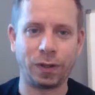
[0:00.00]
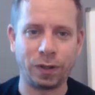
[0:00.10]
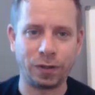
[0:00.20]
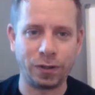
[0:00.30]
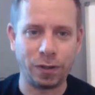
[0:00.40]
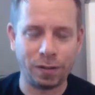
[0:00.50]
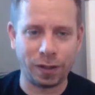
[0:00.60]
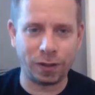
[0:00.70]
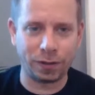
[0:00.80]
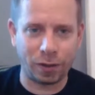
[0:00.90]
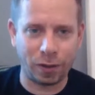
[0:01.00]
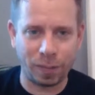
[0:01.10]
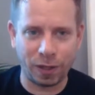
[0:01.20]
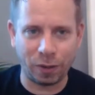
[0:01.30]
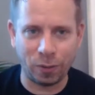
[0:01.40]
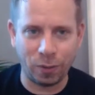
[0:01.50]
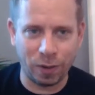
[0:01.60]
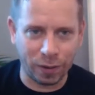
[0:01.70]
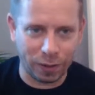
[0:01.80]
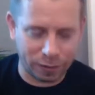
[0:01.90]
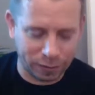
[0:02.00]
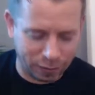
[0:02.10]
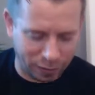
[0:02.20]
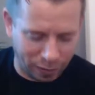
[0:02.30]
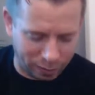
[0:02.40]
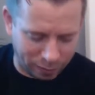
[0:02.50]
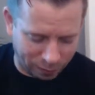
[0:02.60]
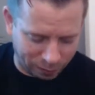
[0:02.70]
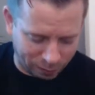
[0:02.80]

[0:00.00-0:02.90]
that the two things are being organized together.